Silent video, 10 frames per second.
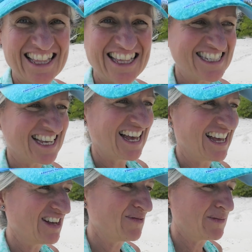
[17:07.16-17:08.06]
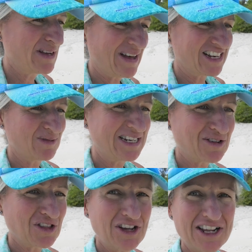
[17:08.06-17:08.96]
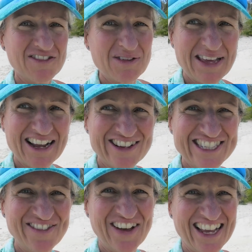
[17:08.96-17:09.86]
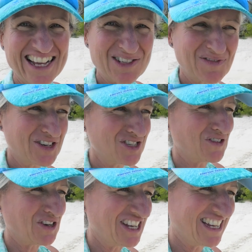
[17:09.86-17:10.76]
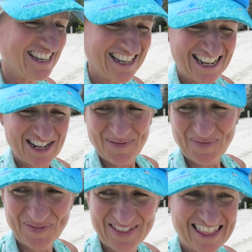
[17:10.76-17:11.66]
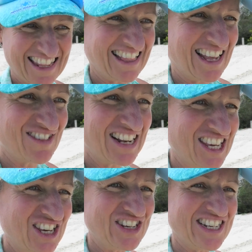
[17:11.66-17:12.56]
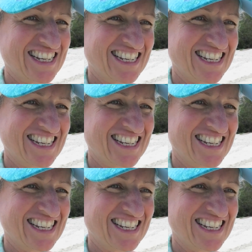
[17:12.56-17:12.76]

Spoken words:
There's probably about 20 or 30 of them here. I'll see if I can get some footage for you. They're really cute.